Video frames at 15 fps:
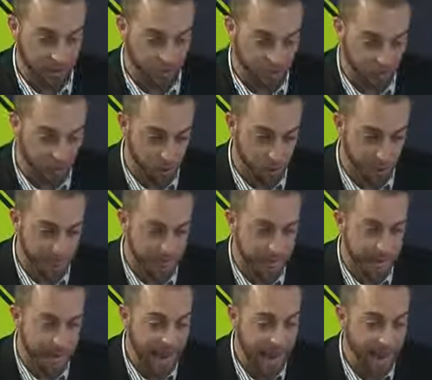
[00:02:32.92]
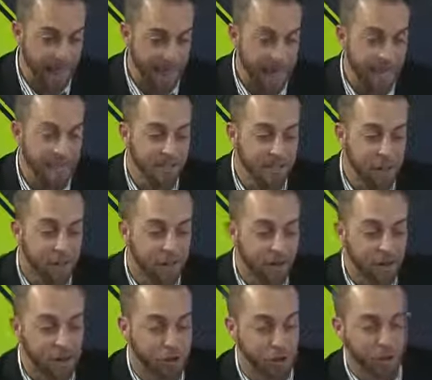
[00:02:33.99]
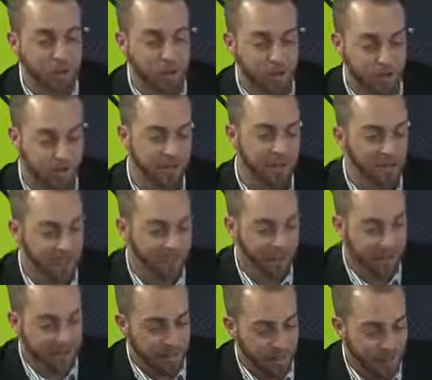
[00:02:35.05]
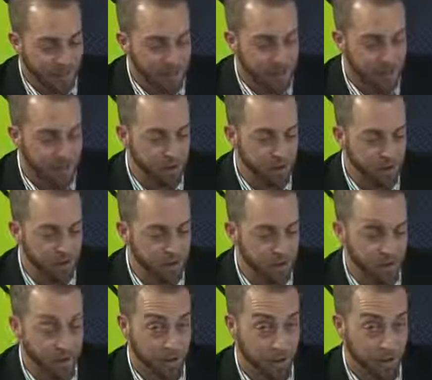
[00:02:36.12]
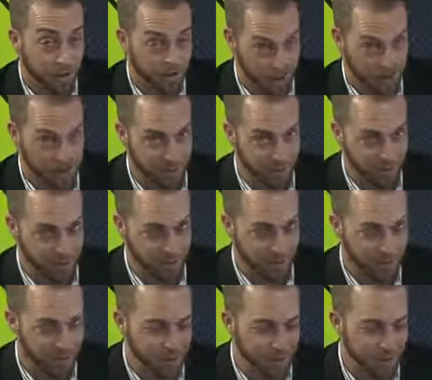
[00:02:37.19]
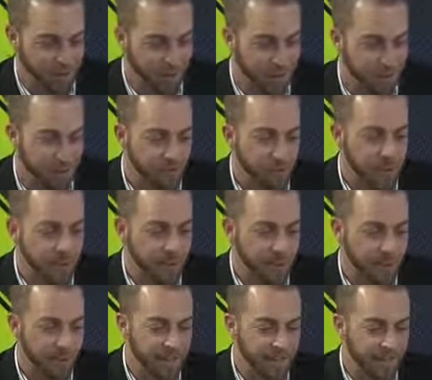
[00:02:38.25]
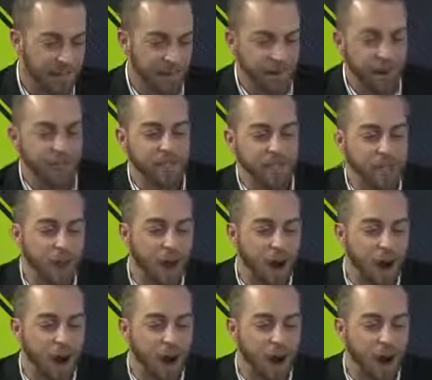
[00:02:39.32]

the school, and they had pins on their shirts that featured crossed rifles. Finally, there is an